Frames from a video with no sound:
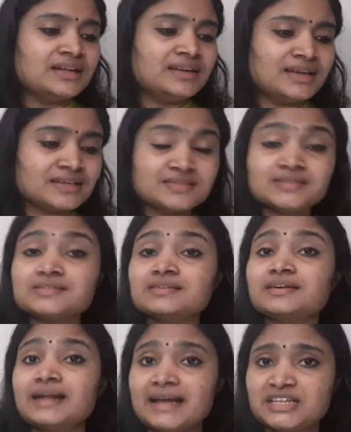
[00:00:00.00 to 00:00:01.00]
Next is
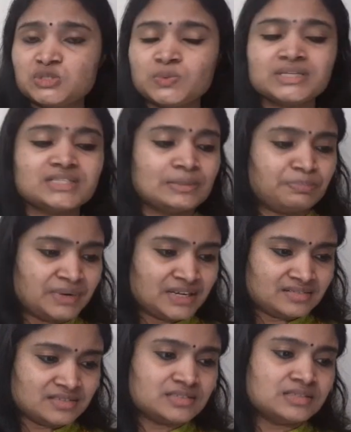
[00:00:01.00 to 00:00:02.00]
graduate
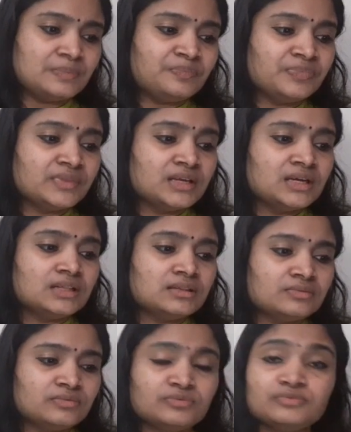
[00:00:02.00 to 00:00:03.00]
apprentice.
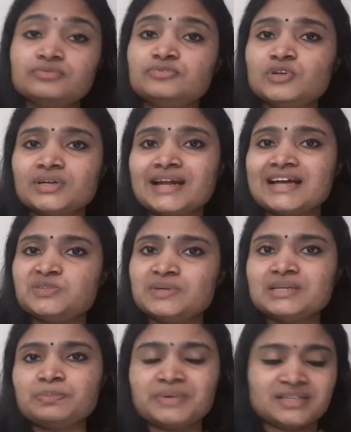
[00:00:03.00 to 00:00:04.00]
For graduate
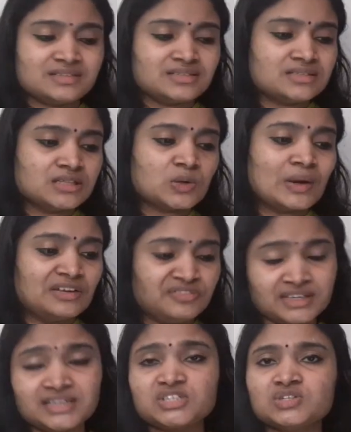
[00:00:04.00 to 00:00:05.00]
apprentice, the
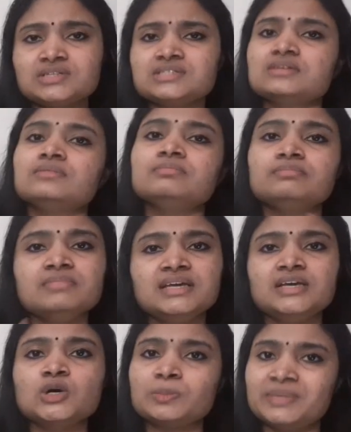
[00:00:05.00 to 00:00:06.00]
qualification is
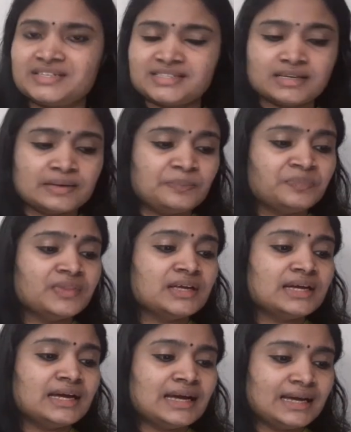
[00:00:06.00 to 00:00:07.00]
BE or BTech,
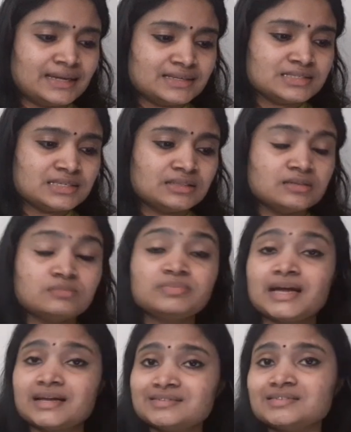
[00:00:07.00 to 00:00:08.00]
and the
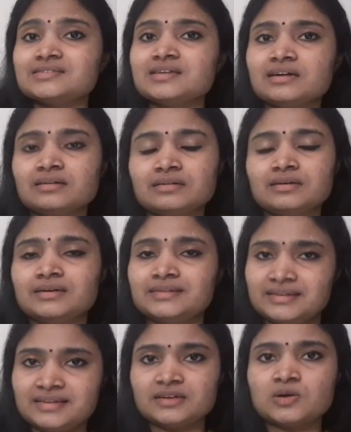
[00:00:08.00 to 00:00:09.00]
branches that
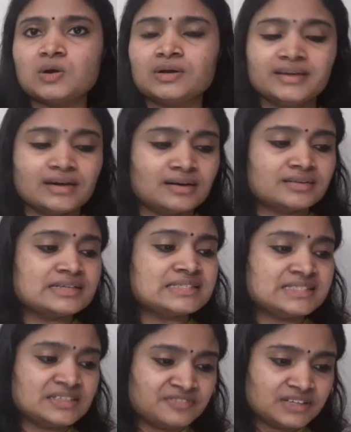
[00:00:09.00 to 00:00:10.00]
they are calling are
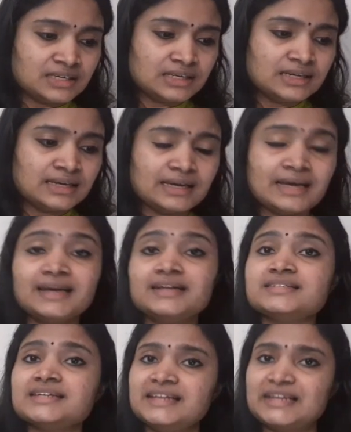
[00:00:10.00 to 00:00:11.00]
civil
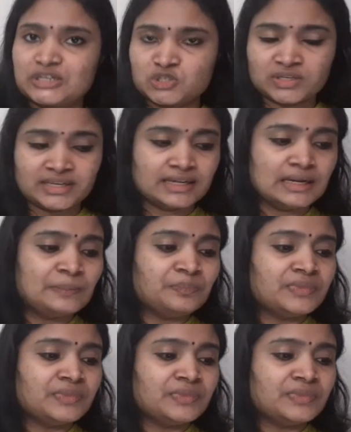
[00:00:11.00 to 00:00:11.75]
and electrical.